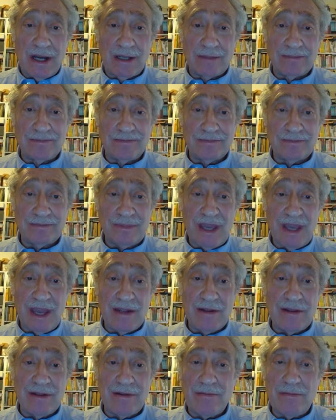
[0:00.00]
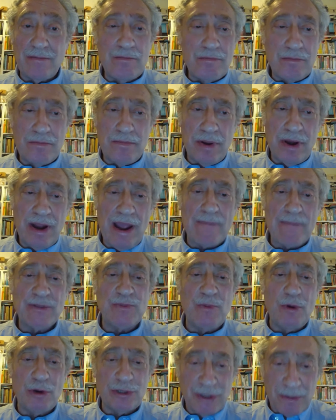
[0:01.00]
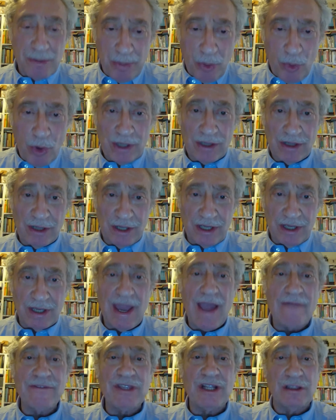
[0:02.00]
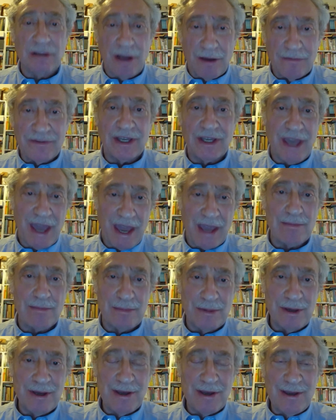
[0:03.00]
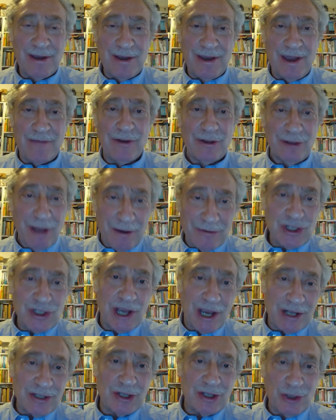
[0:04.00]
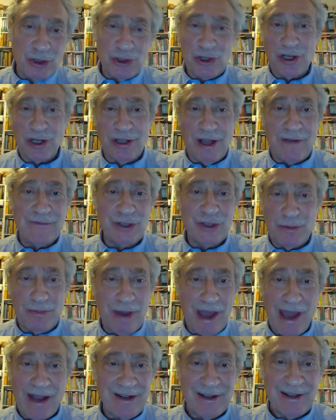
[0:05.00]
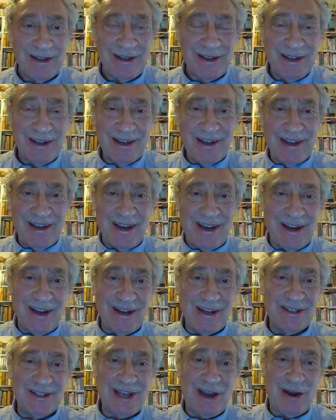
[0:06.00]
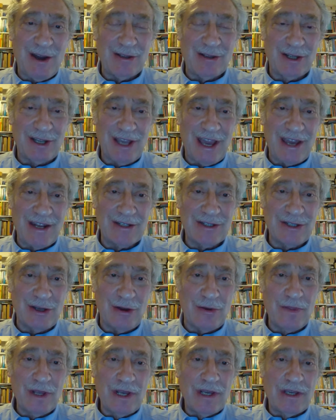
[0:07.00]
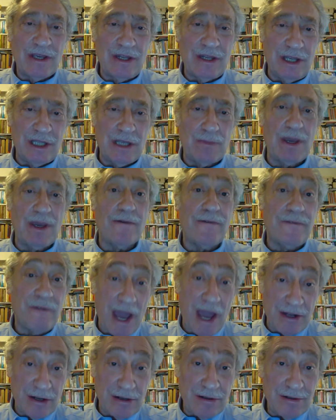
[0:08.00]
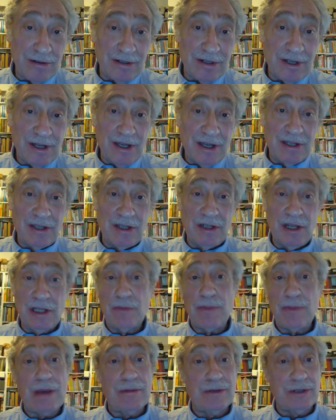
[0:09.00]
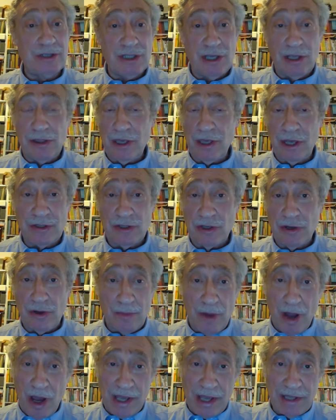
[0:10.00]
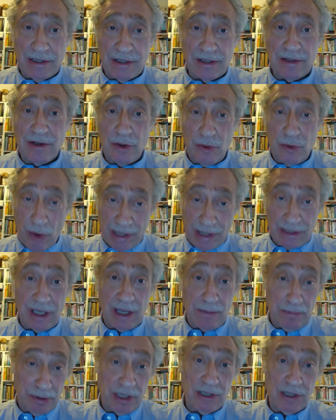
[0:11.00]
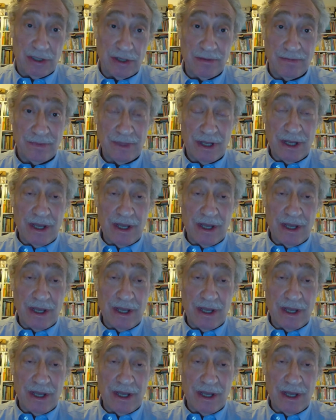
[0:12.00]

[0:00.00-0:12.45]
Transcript: And perhaps most importantly, you have to love the game. If you love chess, it usually loves you back, is how I look at it. So you need to be a fighter. You need to be able to see things in your mind quite deeply